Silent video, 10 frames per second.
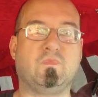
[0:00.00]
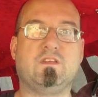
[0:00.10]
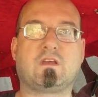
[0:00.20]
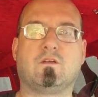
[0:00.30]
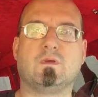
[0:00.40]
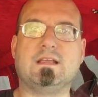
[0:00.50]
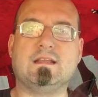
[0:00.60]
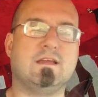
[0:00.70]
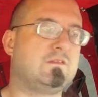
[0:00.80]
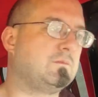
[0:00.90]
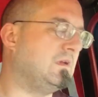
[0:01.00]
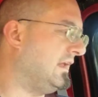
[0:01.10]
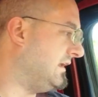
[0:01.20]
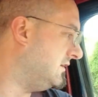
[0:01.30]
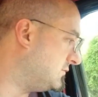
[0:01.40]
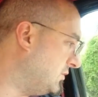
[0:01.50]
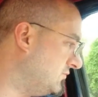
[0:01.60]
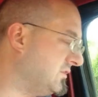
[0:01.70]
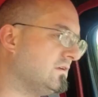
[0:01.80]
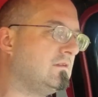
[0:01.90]
He's got a really nice mid-80s
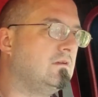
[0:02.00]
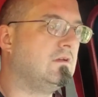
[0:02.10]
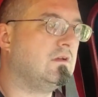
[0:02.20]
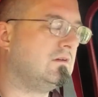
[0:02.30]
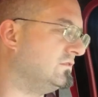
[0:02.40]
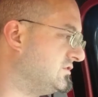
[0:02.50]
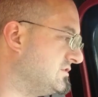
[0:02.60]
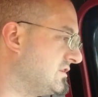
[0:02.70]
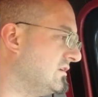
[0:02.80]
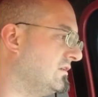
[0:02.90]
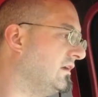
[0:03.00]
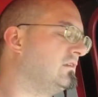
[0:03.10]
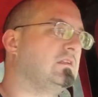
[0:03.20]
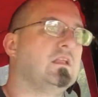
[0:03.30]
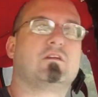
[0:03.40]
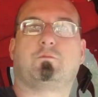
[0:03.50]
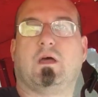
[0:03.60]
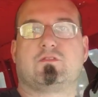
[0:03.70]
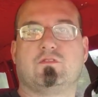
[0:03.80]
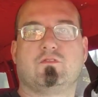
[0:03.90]
Beauville, which is the like deluxe
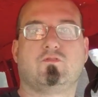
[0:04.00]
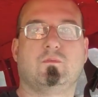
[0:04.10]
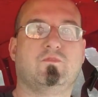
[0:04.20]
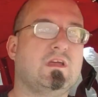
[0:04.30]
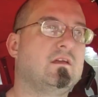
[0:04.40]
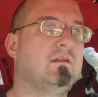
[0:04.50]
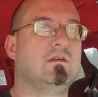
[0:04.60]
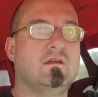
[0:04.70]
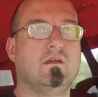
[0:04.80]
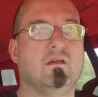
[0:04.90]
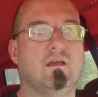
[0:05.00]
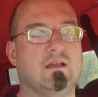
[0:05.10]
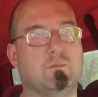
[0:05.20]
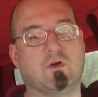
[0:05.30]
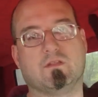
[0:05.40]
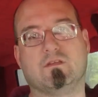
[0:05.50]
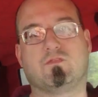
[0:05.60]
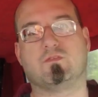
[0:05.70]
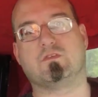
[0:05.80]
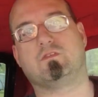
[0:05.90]
passenger trim van, and he bought this
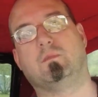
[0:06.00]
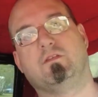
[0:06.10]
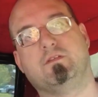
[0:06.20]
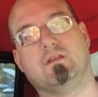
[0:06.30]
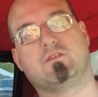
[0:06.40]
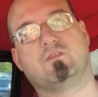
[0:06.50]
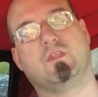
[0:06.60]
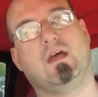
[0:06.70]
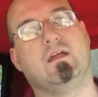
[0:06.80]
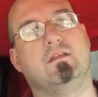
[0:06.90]
for just some odds and ends for that.